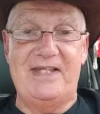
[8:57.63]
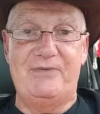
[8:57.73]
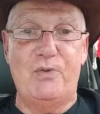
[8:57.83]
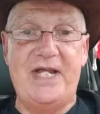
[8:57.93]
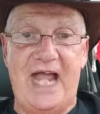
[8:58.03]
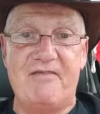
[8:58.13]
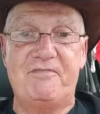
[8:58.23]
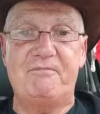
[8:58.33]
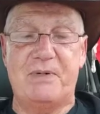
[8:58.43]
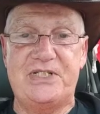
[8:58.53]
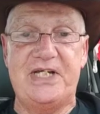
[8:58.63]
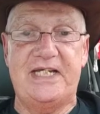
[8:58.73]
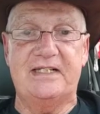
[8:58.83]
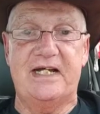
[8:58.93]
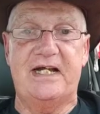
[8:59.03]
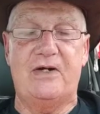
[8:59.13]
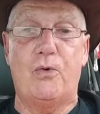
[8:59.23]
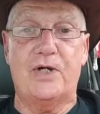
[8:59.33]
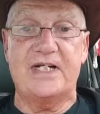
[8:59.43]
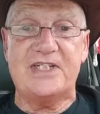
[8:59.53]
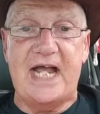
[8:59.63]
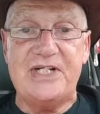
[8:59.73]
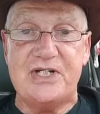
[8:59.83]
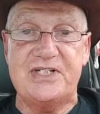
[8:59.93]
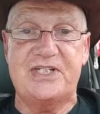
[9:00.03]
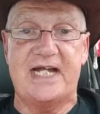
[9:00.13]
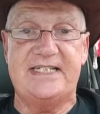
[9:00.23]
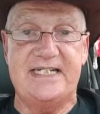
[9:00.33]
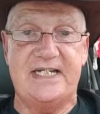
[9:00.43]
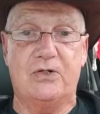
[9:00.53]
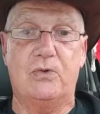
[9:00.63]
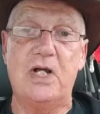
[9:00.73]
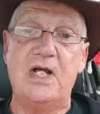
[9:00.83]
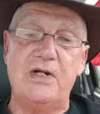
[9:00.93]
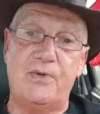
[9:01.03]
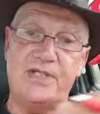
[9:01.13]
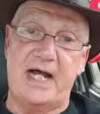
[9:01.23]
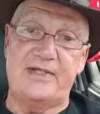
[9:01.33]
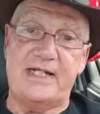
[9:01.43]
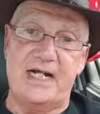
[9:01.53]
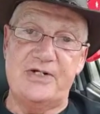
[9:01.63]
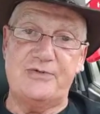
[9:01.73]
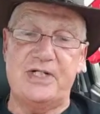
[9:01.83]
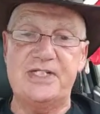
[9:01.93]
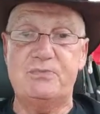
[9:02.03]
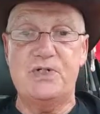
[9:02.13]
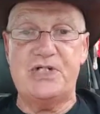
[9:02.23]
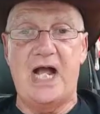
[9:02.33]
We have particular organisations that deal with other countries, which